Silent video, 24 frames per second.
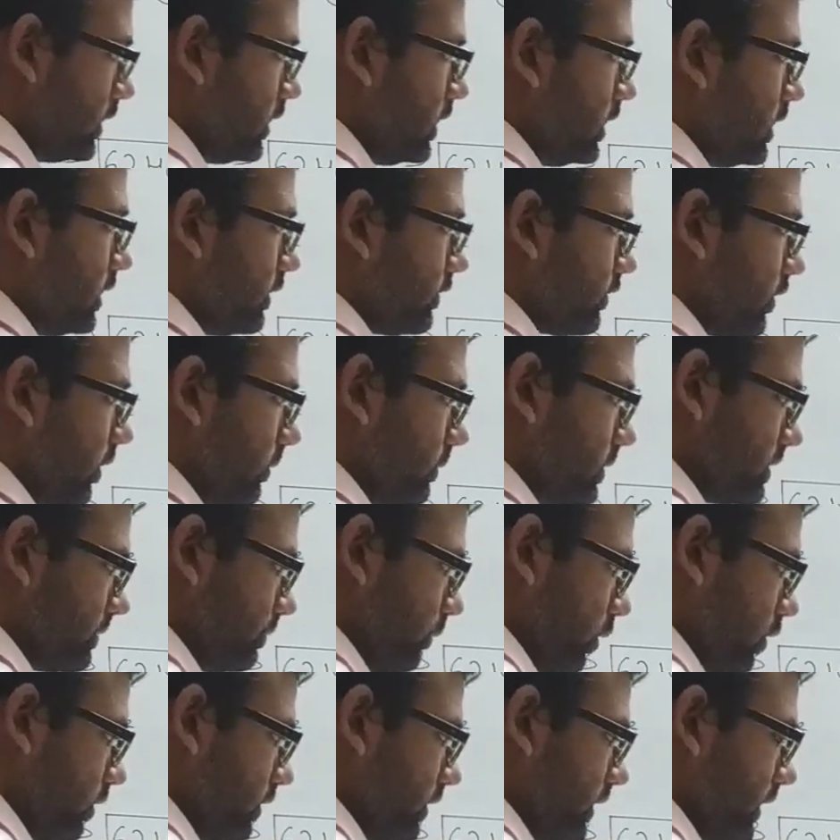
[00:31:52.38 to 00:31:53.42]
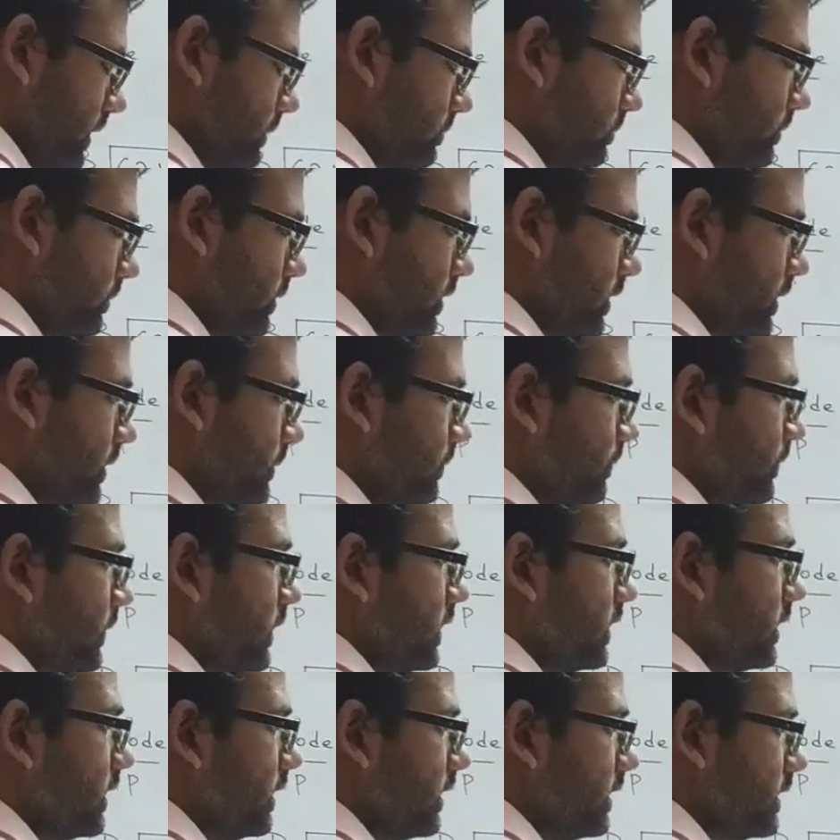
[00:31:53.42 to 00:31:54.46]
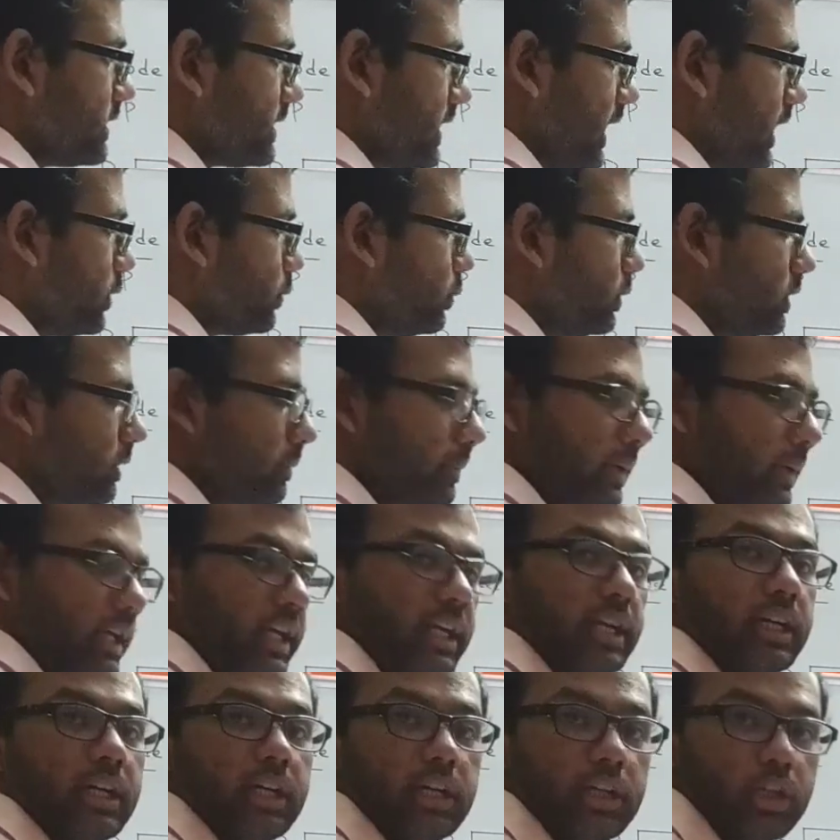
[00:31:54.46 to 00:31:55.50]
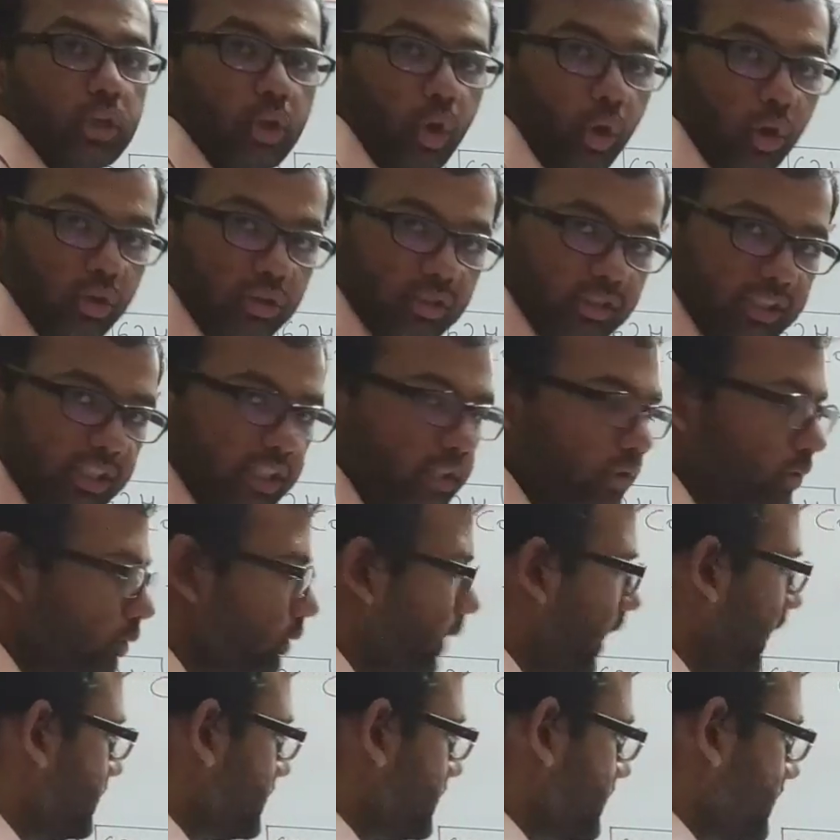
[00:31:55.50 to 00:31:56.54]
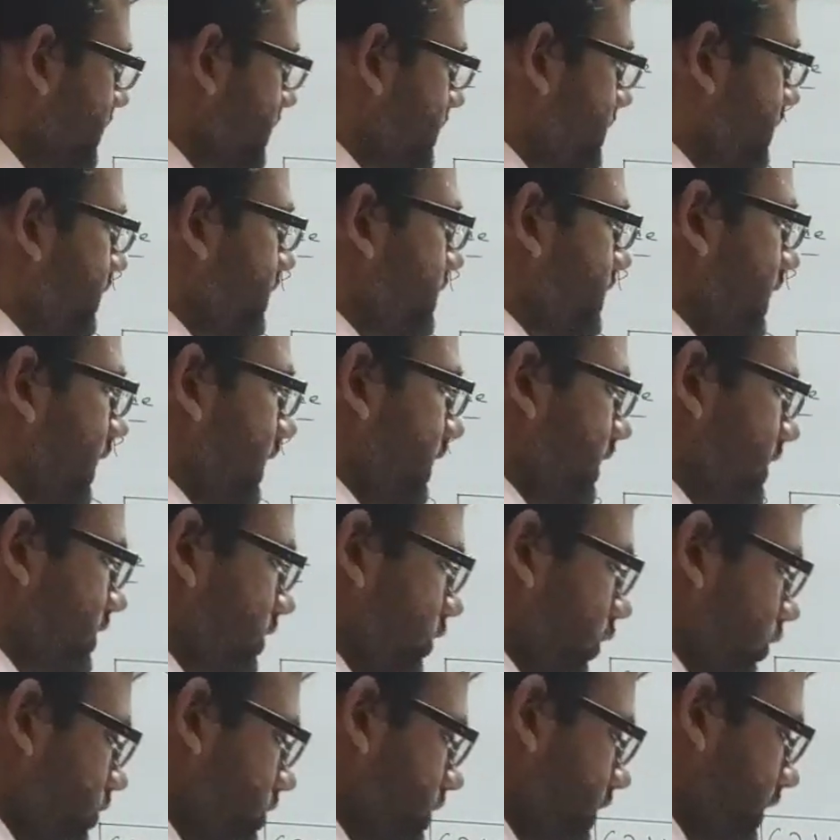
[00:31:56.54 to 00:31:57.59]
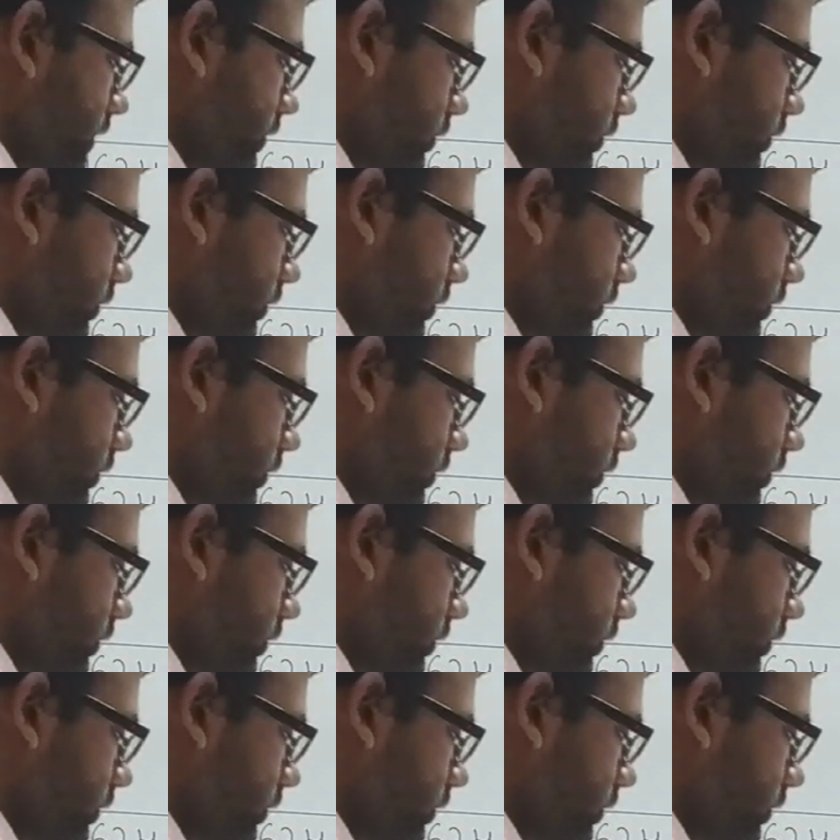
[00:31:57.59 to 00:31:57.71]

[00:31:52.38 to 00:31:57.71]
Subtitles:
from a smaller number, the result will be non-zero, and since the result is non-zero,